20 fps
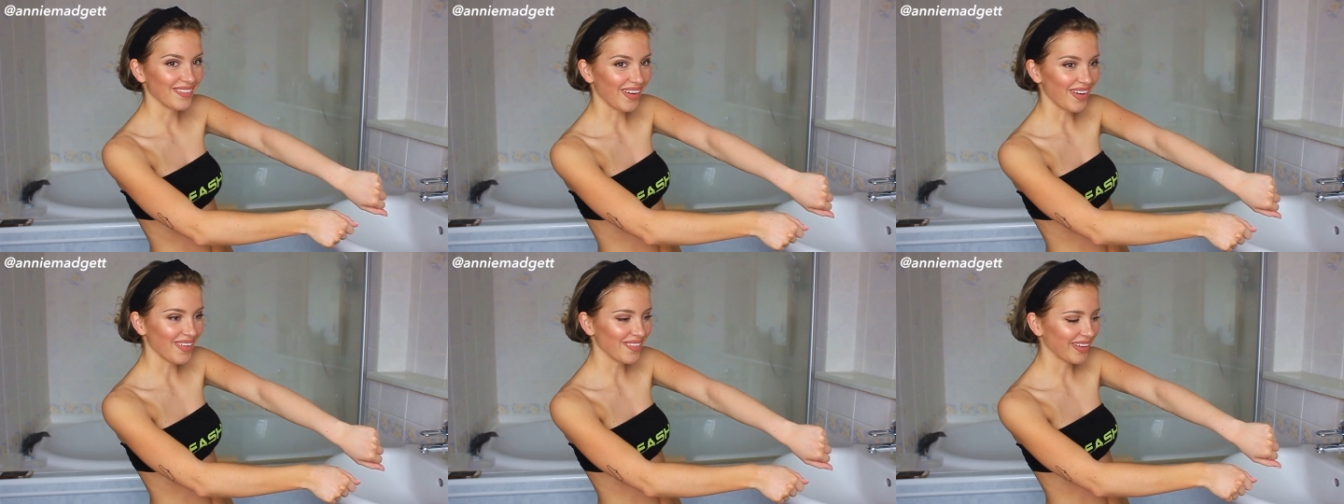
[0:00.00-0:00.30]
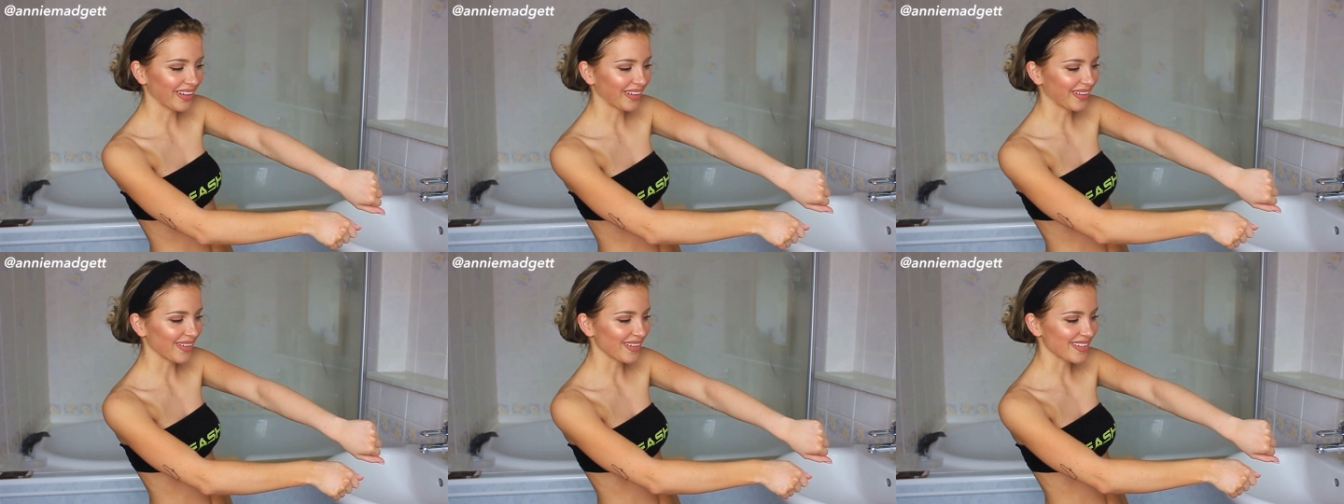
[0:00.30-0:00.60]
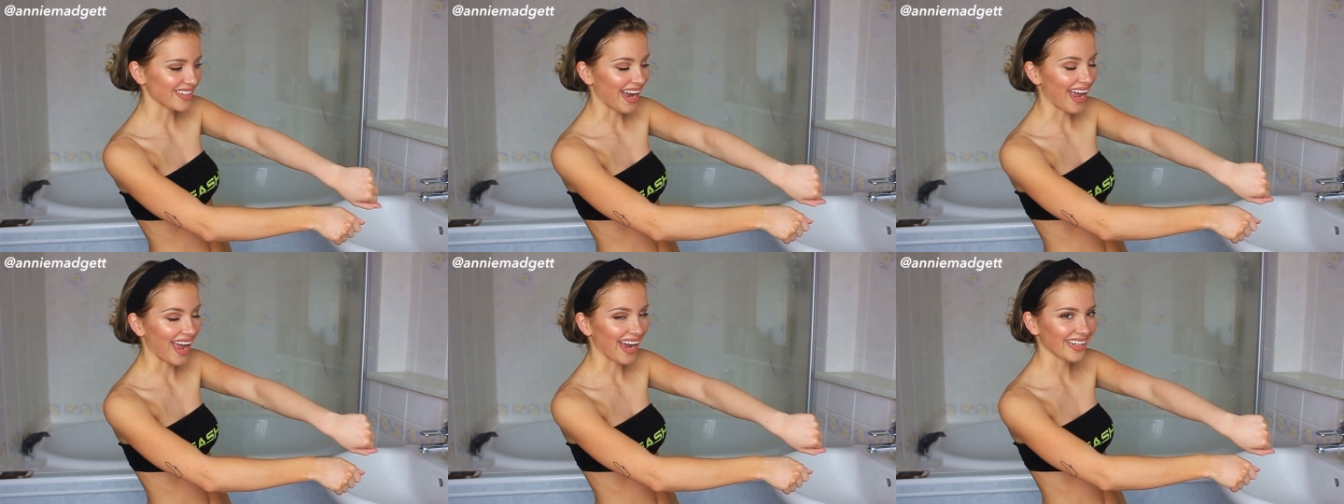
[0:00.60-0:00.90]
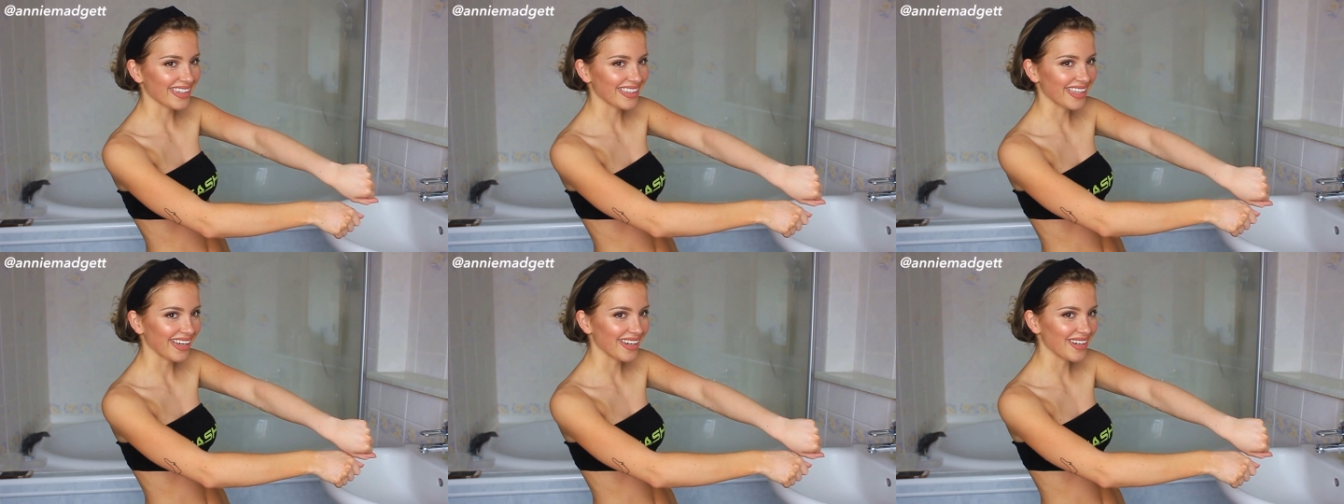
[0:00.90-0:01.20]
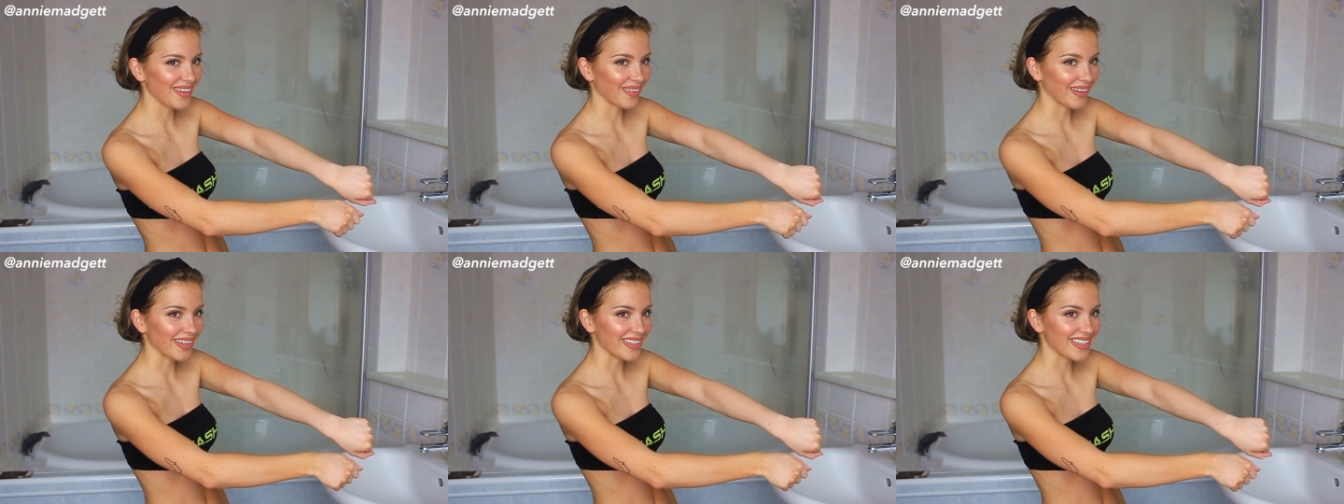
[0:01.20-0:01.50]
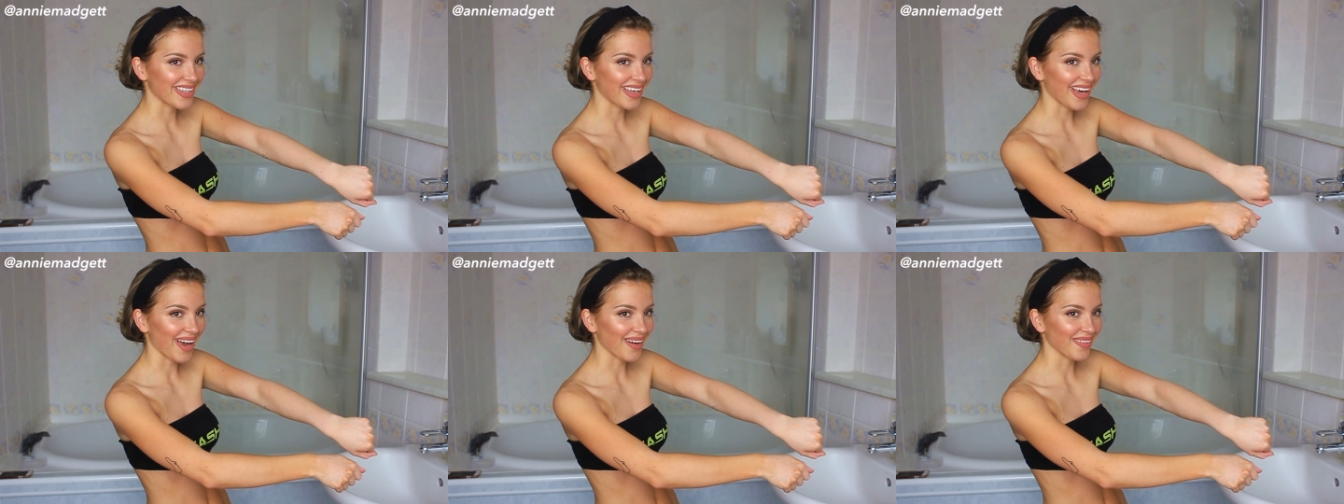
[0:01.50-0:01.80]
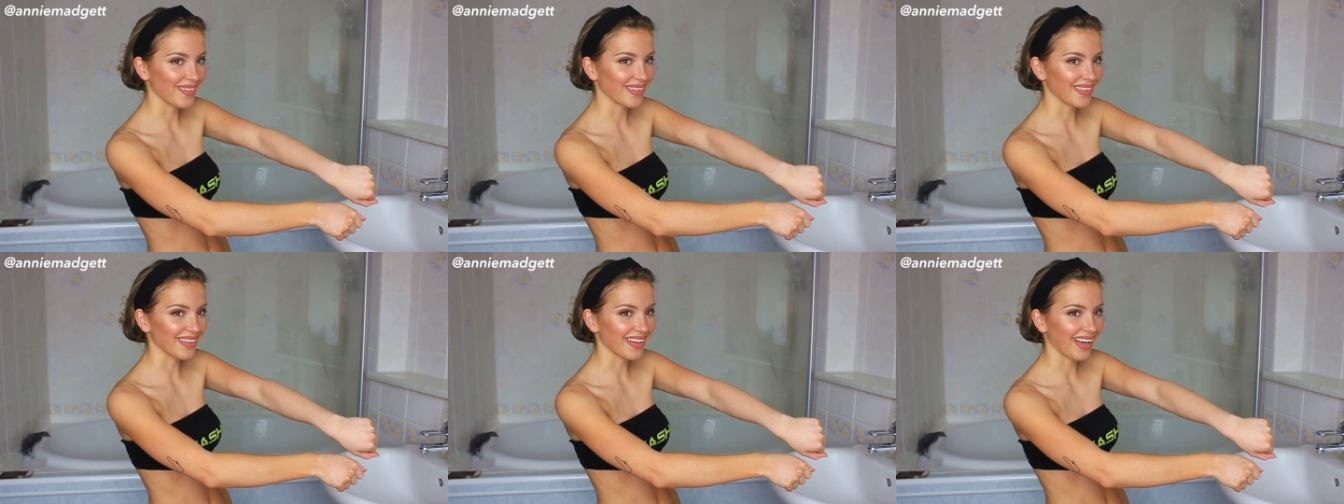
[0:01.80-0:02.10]
Oh my gosh, I actually had no idea
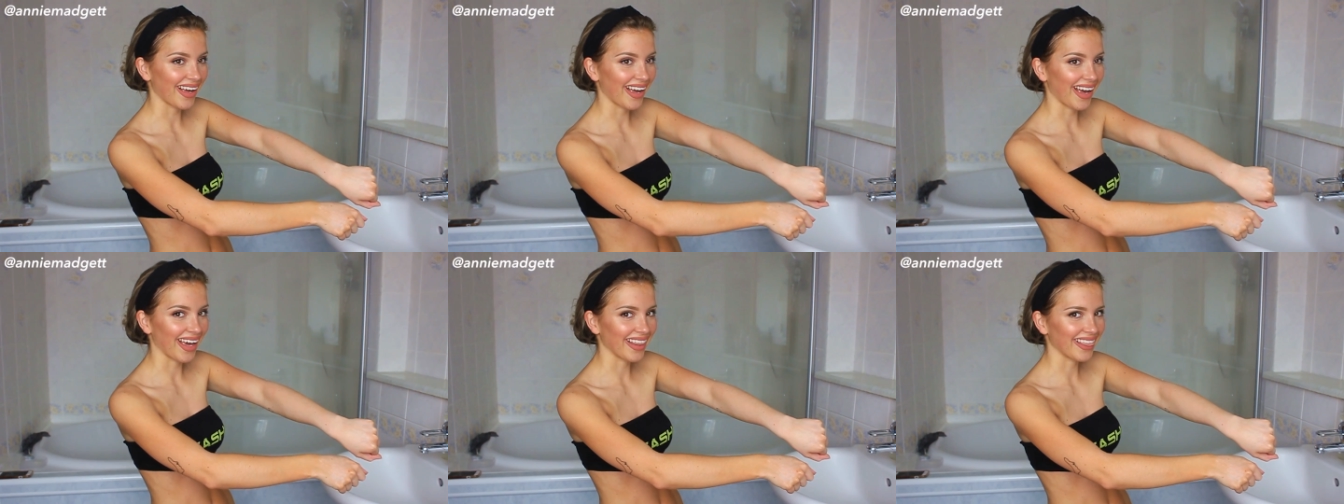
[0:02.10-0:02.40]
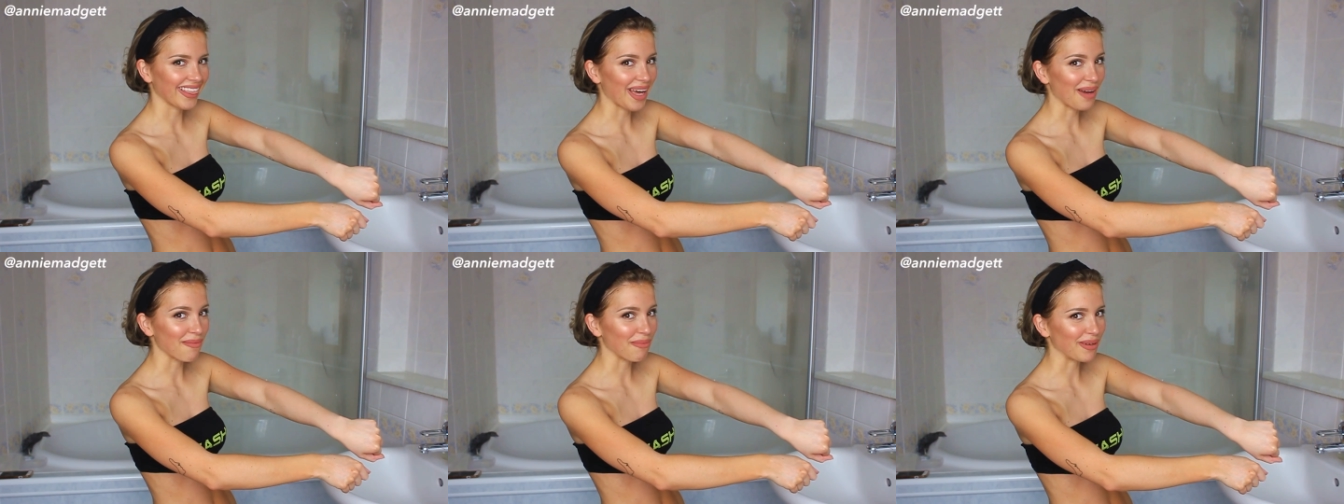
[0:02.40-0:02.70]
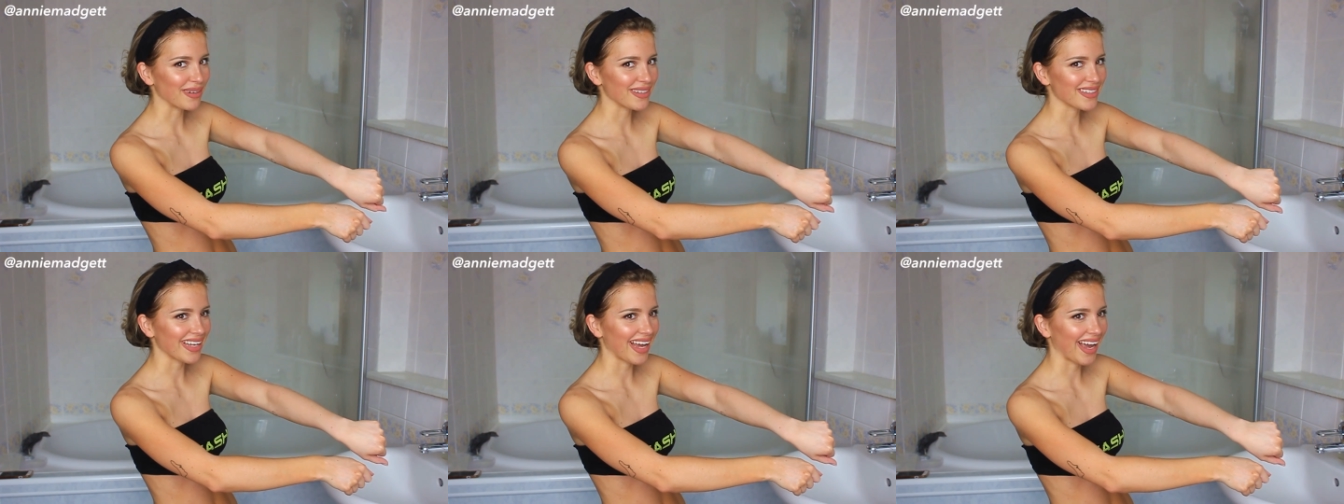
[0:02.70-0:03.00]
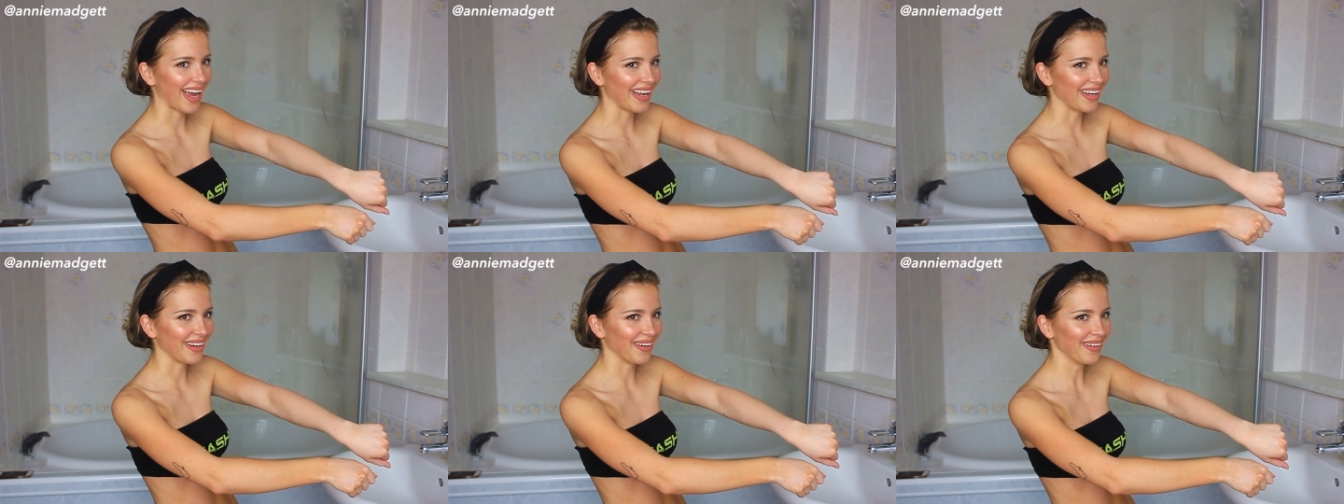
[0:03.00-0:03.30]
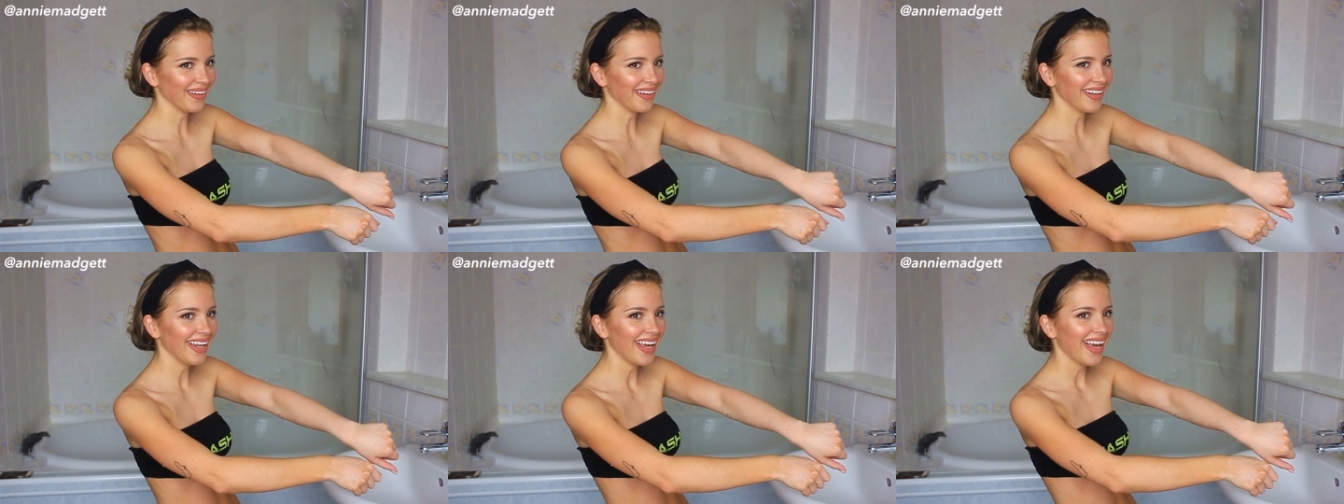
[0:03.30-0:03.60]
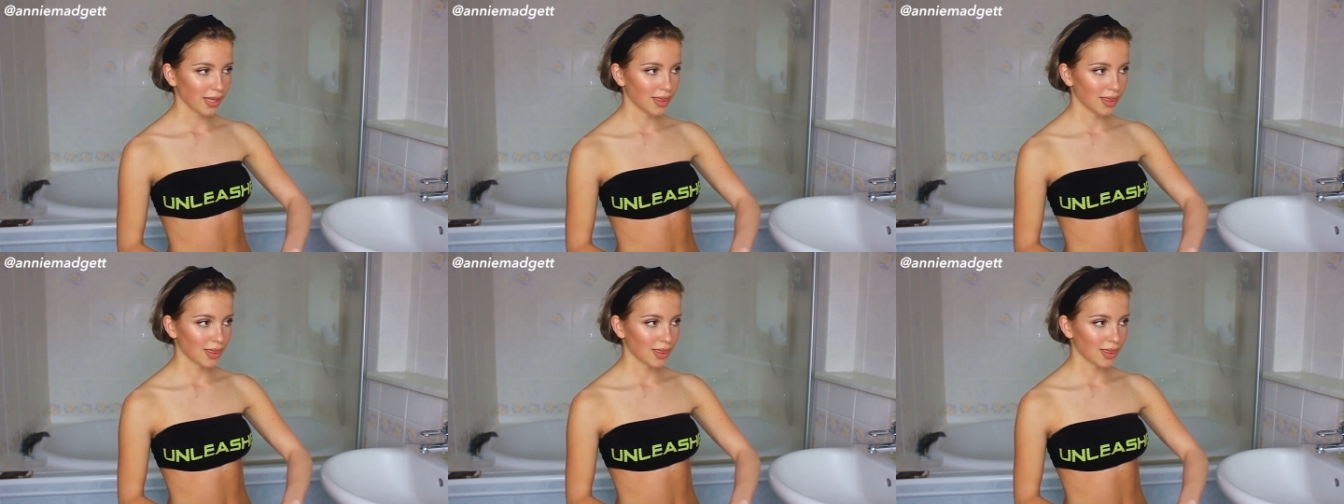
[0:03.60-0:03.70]
I, I had that much tan on.